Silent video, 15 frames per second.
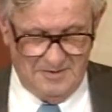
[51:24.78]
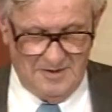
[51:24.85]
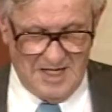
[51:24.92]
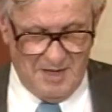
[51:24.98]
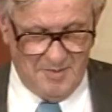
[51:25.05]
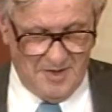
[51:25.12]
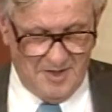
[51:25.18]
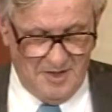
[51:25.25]

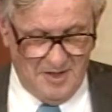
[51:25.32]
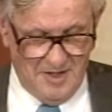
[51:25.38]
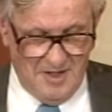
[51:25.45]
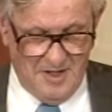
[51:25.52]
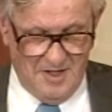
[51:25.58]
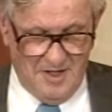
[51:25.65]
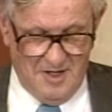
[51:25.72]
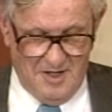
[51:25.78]
Neyman
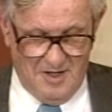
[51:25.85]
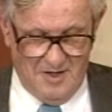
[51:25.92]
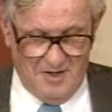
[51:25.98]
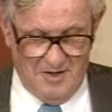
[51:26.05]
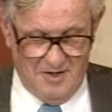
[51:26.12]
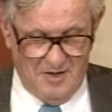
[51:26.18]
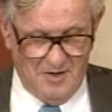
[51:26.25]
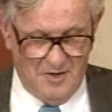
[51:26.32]

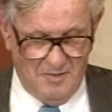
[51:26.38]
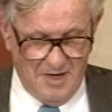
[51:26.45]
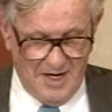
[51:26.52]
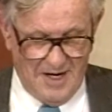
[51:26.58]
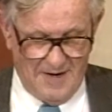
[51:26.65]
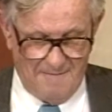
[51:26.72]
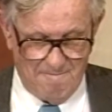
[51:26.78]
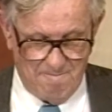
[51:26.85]
on the
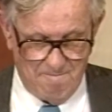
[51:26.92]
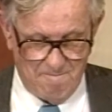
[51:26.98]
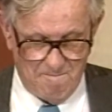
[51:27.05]
way.